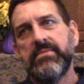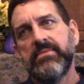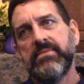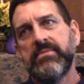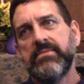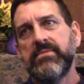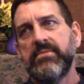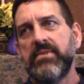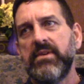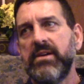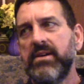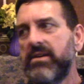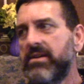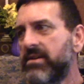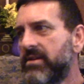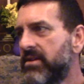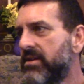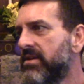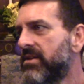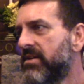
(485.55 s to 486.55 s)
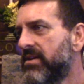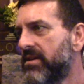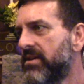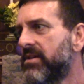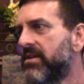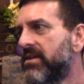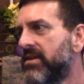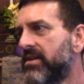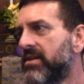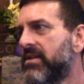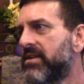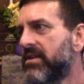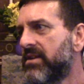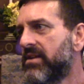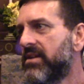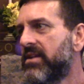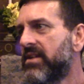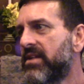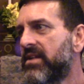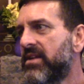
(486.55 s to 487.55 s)
If you go to war with your thoughts, you're going to be
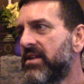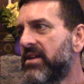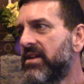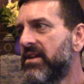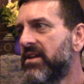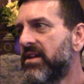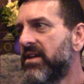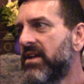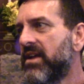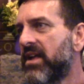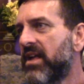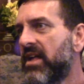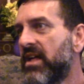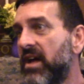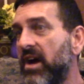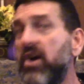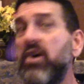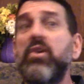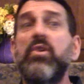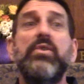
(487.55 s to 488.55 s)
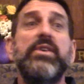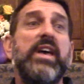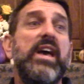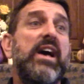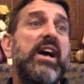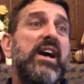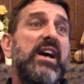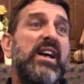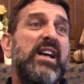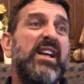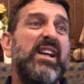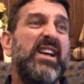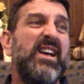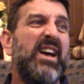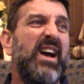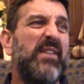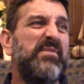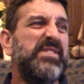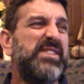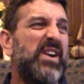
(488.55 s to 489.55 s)
at war forever. Oh yeah,
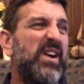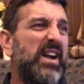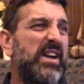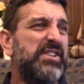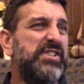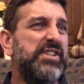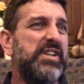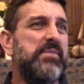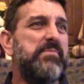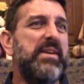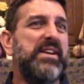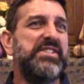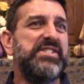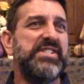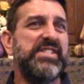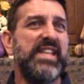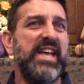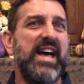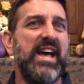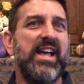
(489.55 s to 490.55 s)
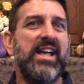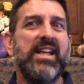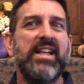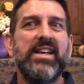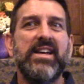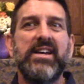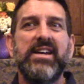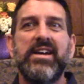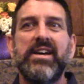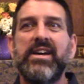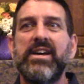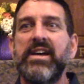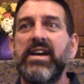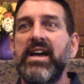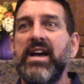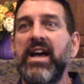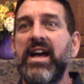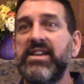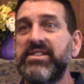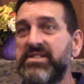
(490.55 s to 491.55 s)
I'm sorry, I should have mentioned that.
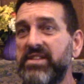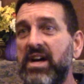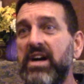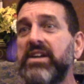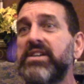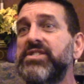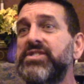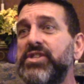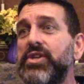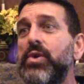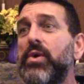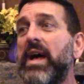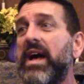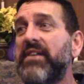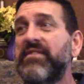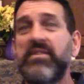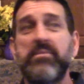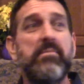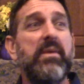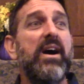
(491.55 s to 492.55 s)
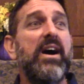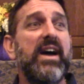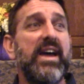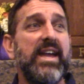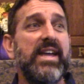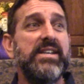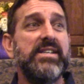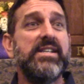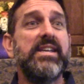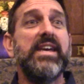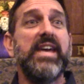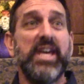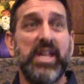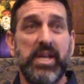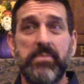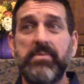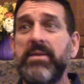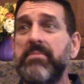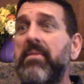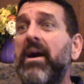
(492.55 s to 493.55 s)
As long as you have a mind, it'll
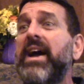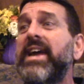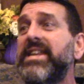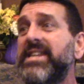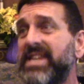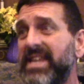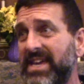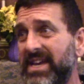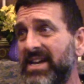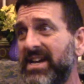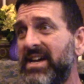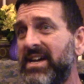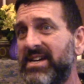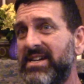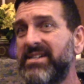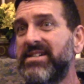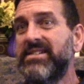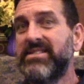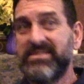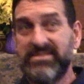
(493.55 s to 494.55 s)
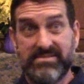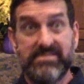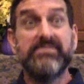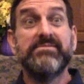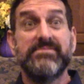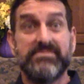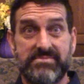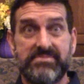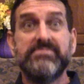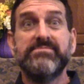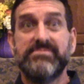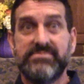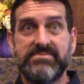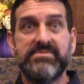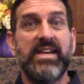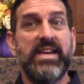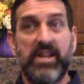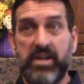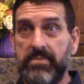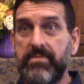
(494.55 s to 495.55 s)
be minding.
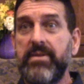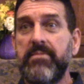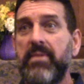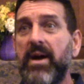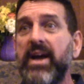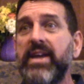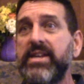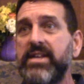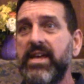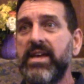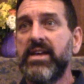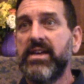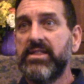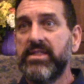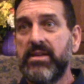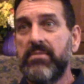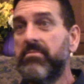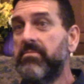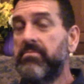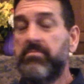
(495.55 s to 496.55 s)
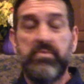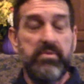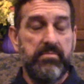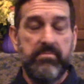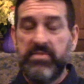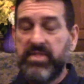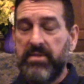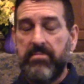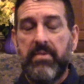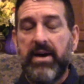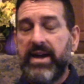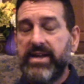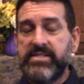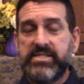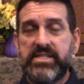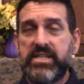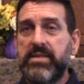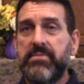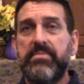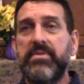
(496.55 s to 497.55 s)
It'll be minding. The minds
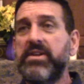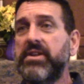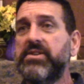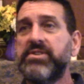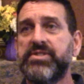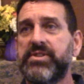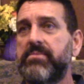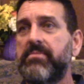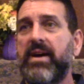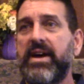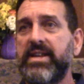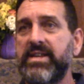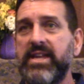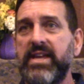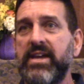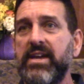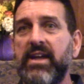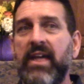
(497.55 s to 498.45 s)
of the Buddhas are minding.